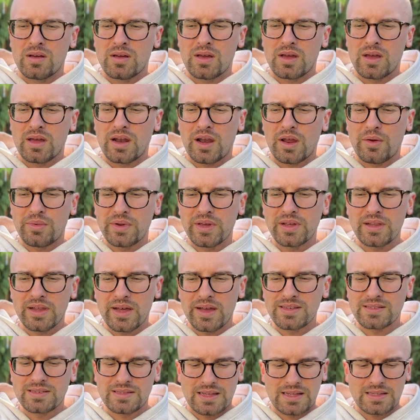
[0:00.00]
And I
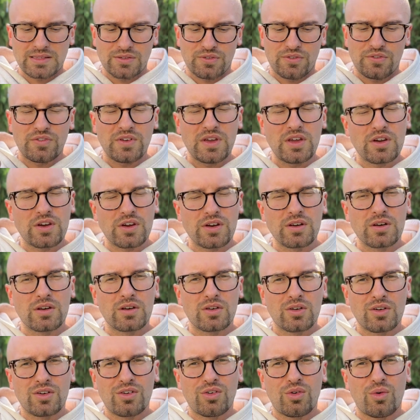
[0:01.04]
realize that that's fear,
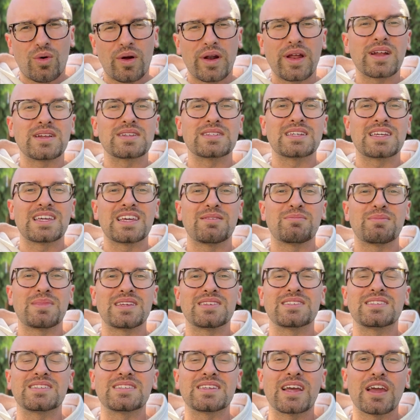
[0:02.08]
wanting to keep me
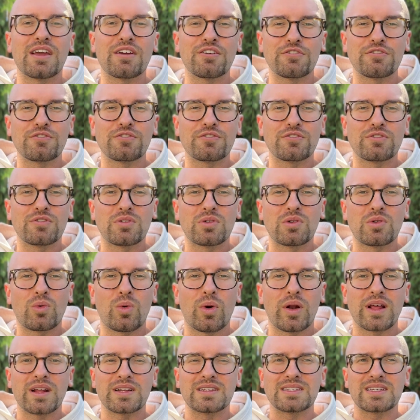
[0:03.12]
safe,
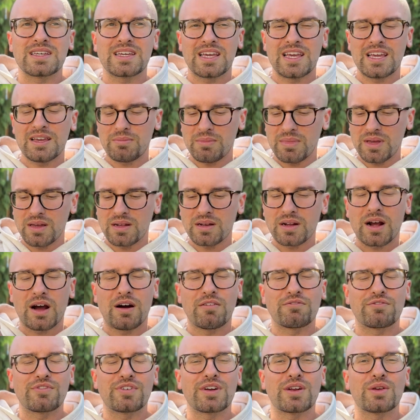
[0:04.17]
wanting to keep me in
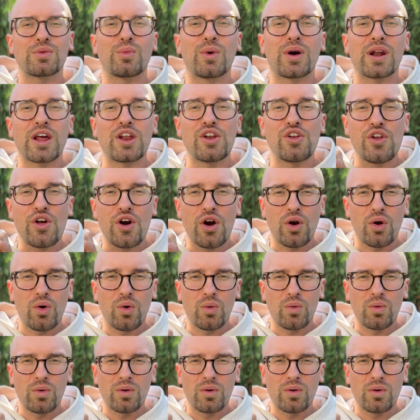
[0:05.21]
comfort in what I know.